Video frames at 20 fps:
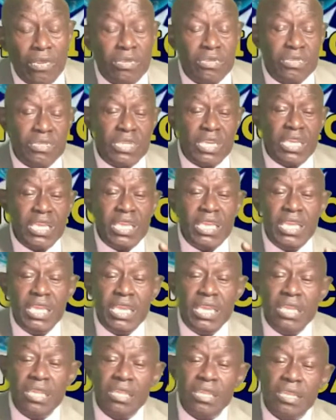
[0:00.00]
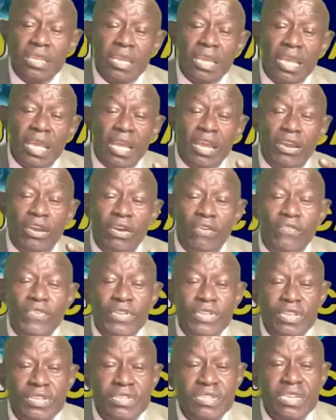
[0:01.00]
Take heed and govern
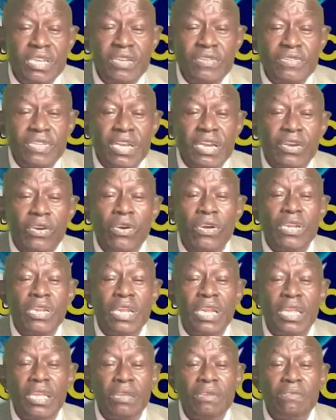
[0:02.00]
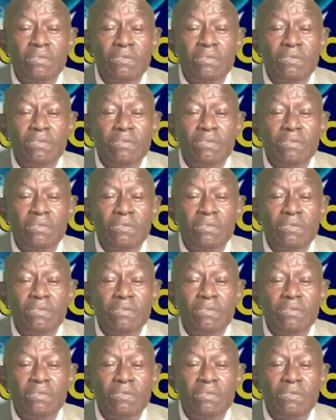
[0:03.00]
yourselves accordingly.